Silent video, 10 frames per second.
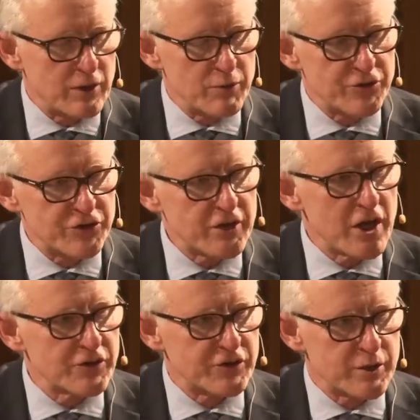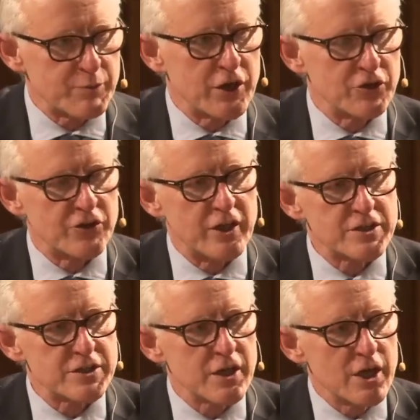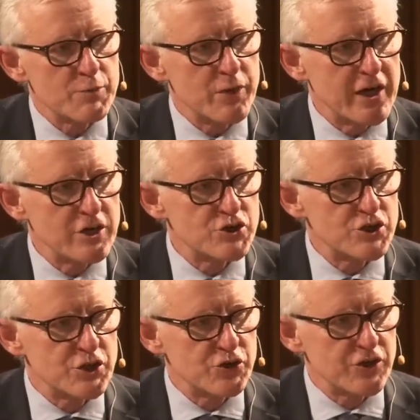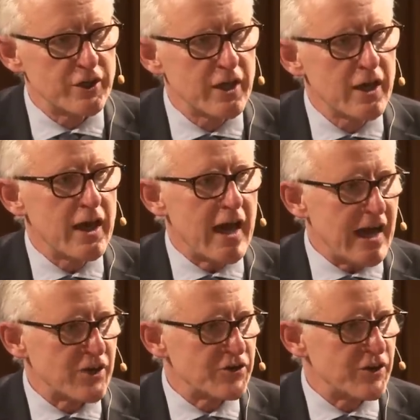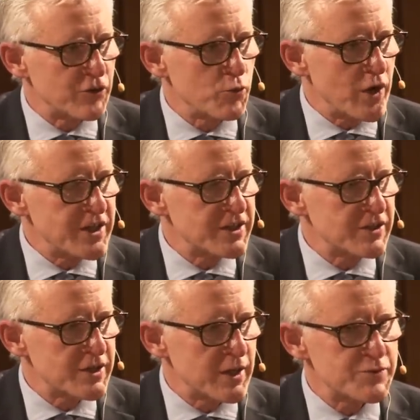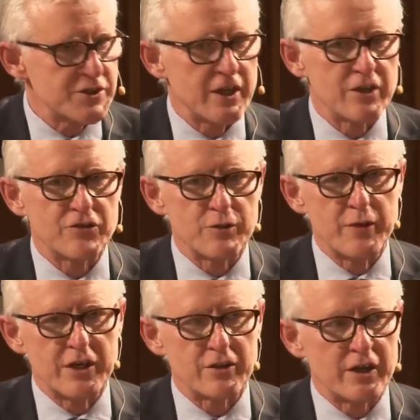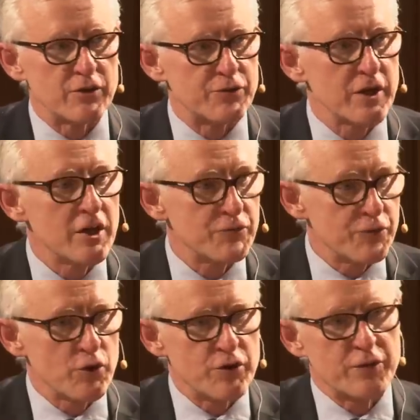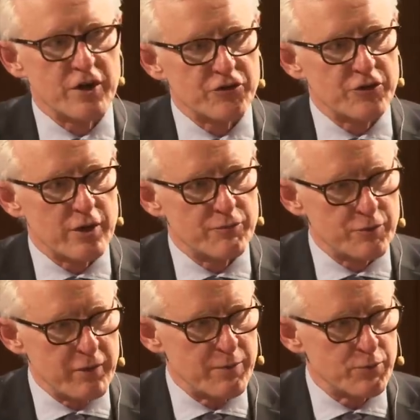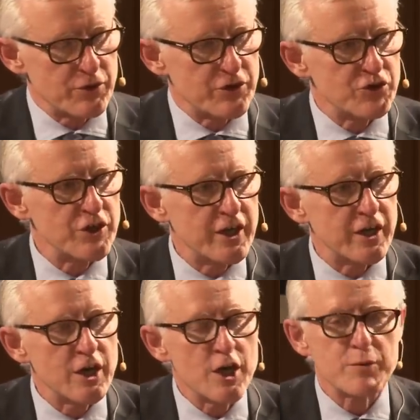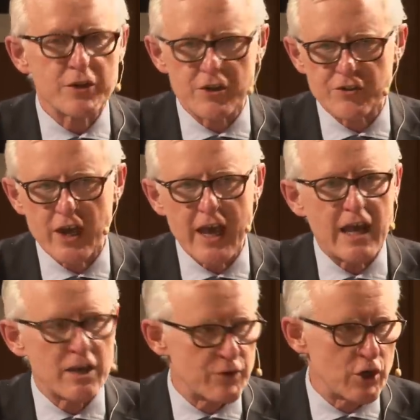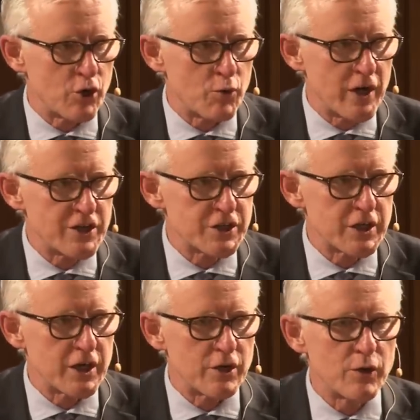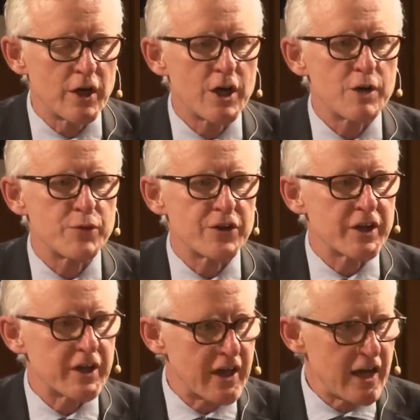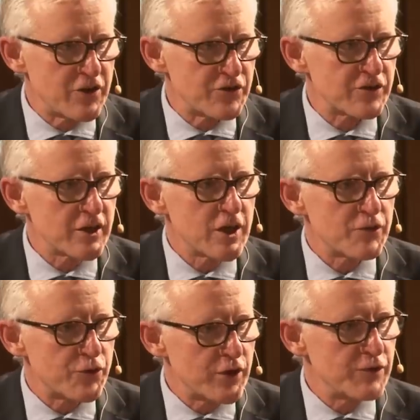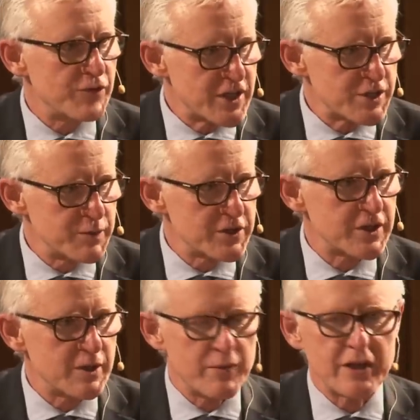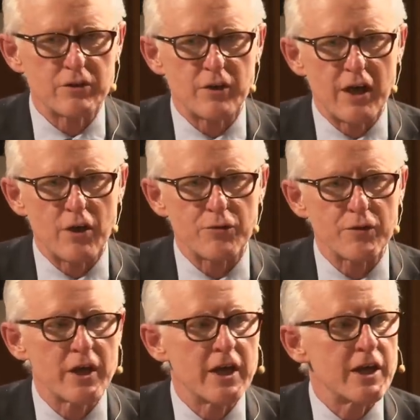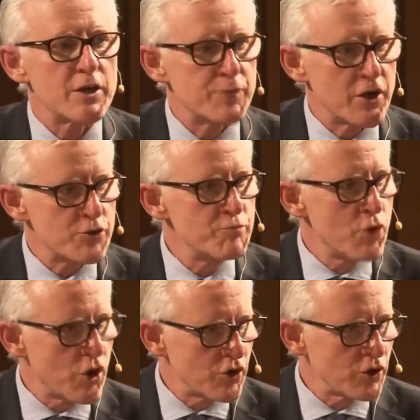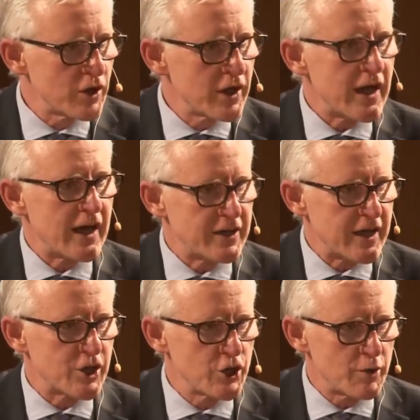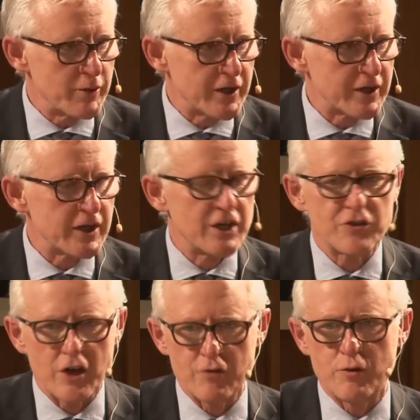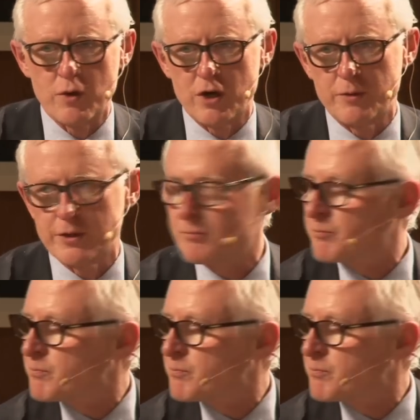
Now, we've started the process by introducing access and waiting time standards in mental health for the first time from April this year, but there's a hell of a long way to go. But the case for investment in mental health, both moral and economic, is overwhelming.